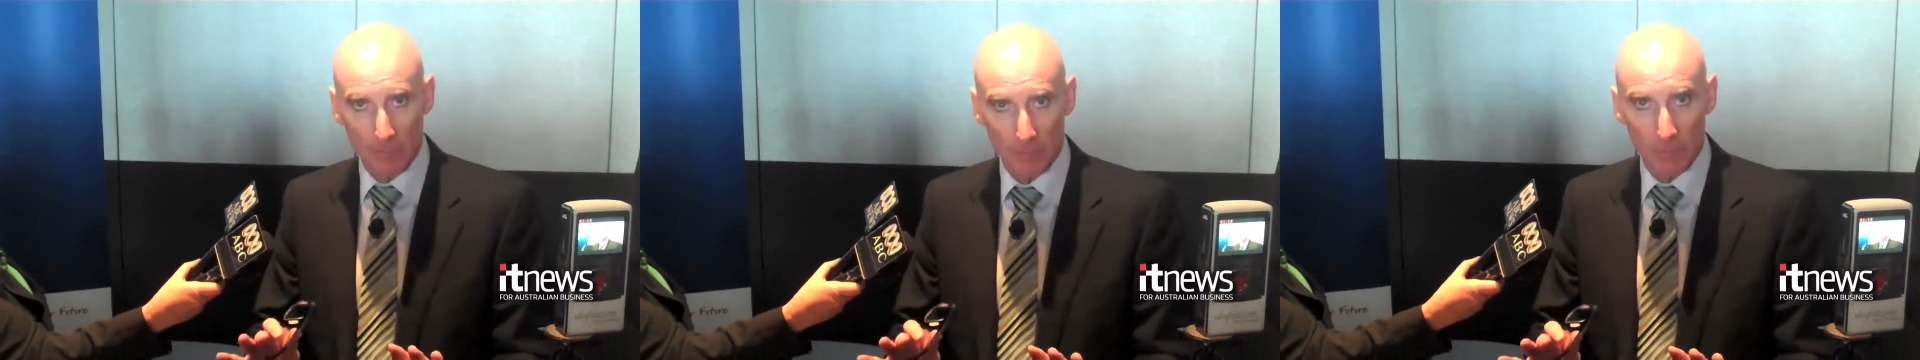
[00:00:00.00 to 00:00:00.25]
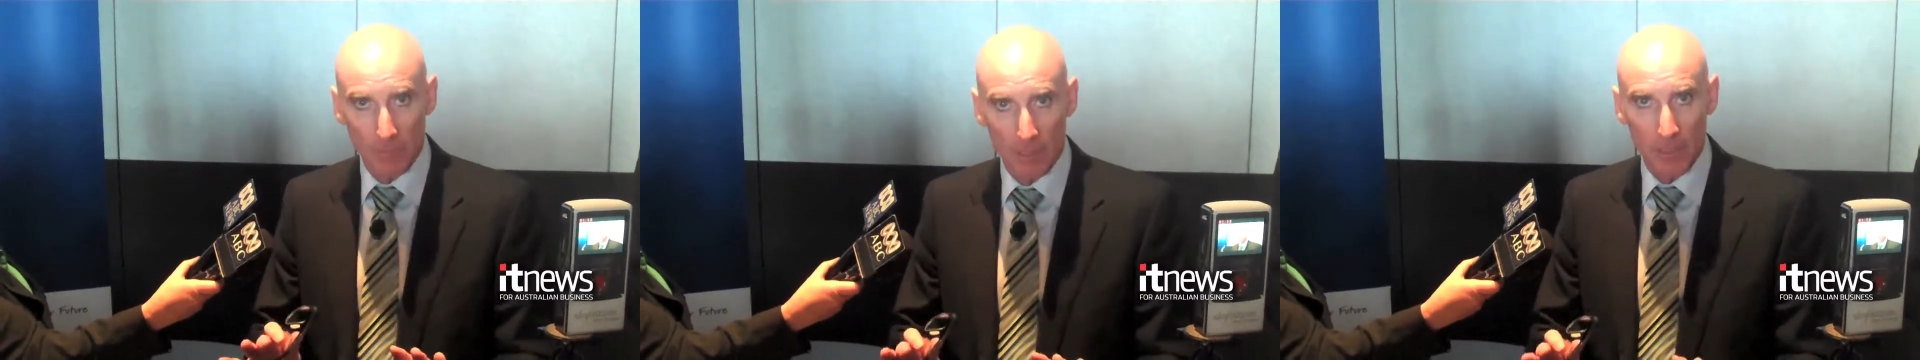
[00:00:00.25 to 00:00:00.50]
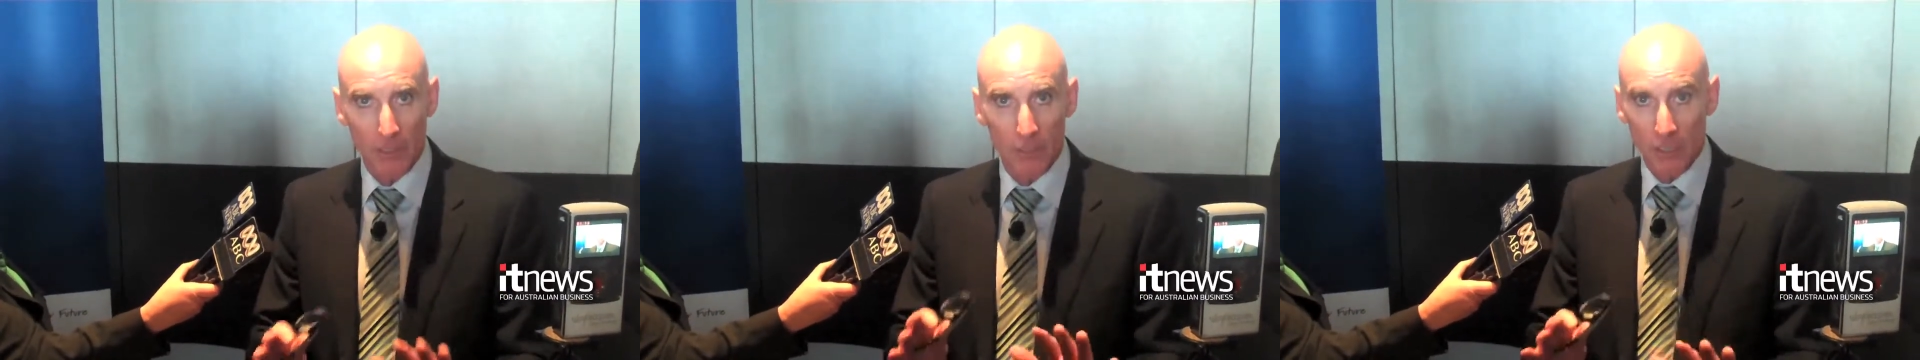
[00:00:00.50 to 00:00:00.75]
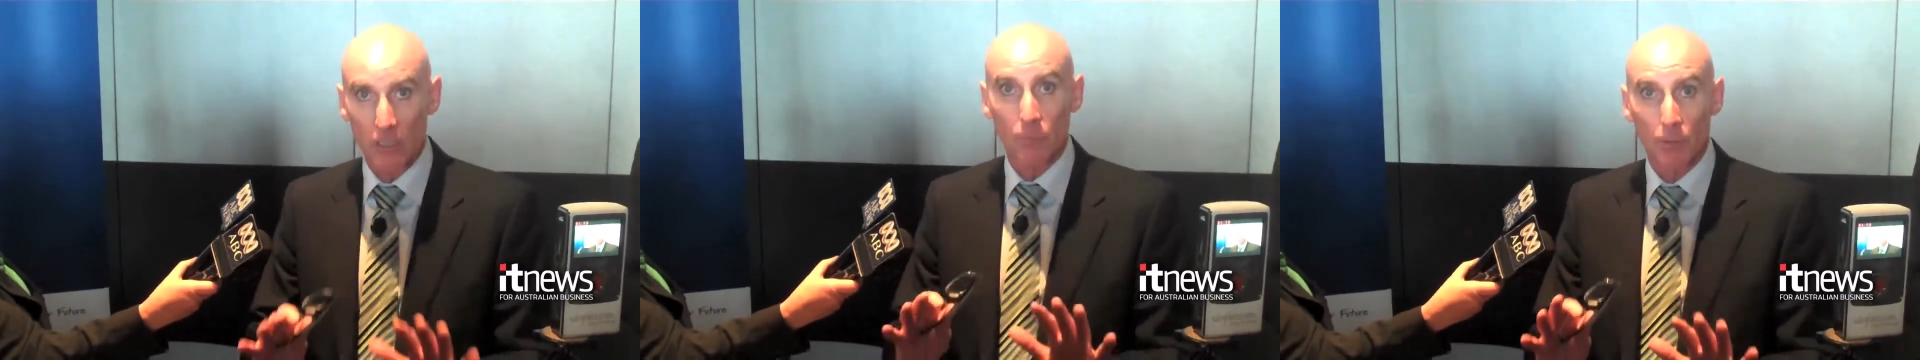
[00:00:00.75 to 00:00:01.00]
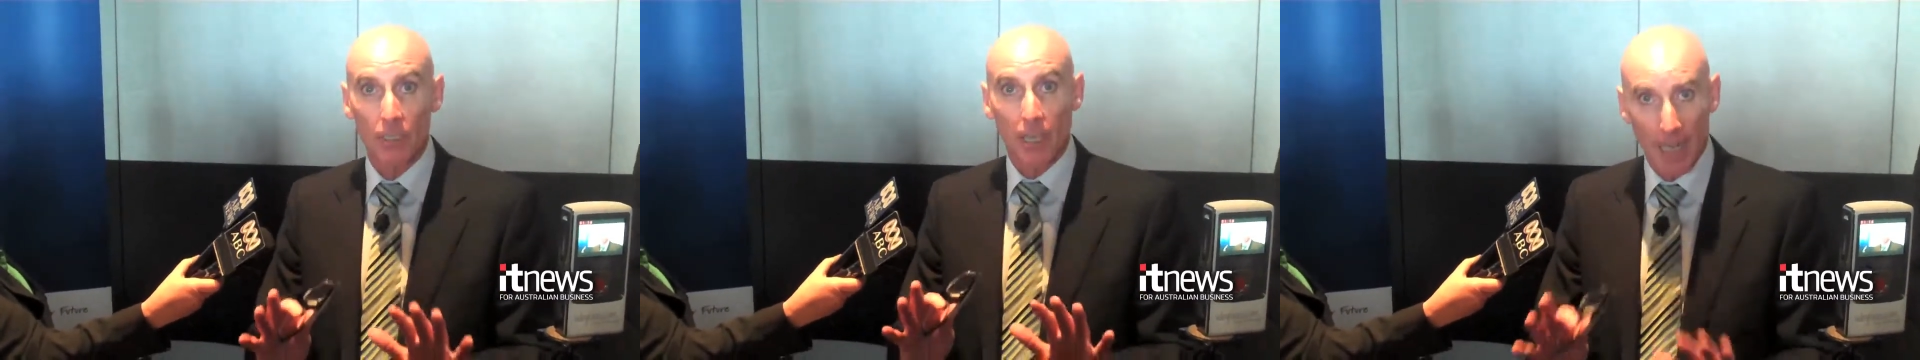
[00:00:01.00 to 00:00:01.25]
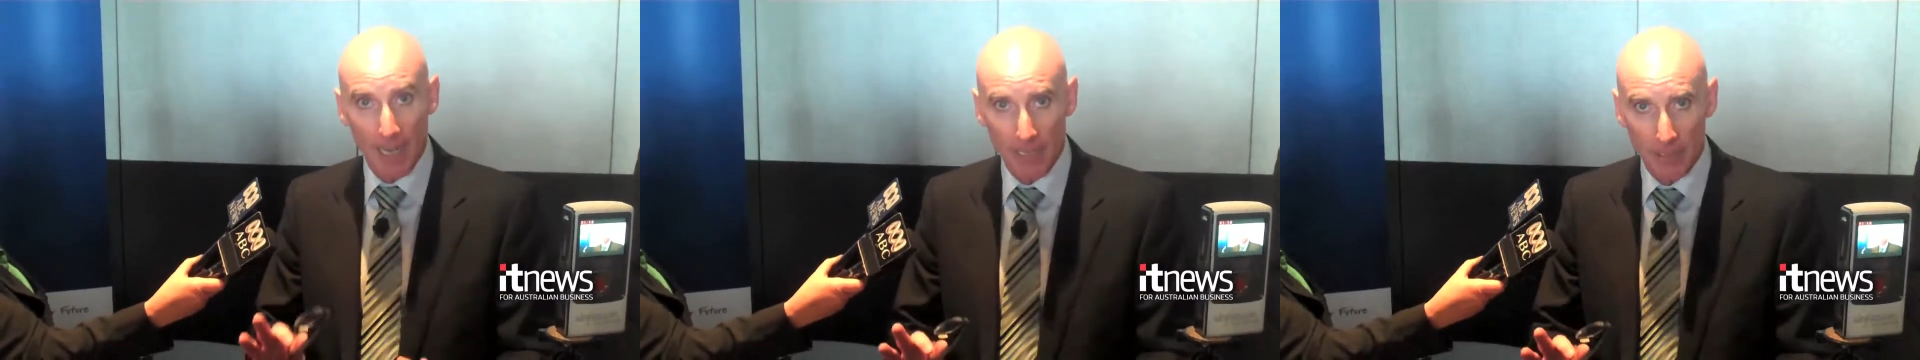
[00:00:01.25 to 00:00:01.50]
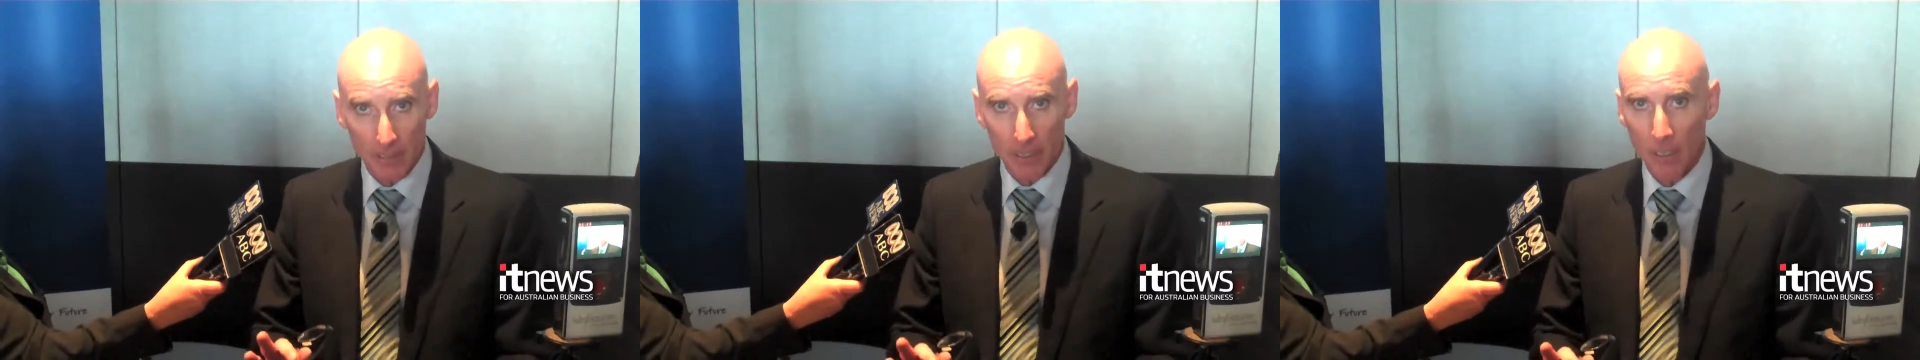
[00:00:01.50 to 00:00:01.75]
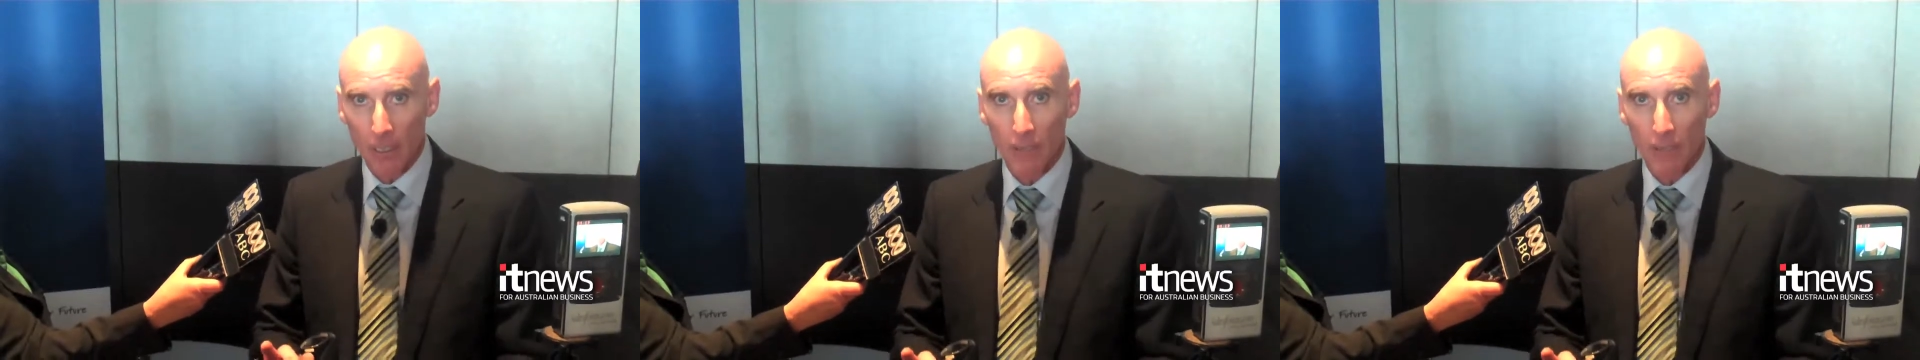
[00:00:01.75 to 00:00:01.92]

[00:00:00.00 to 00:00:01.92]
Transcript: It just simply can't.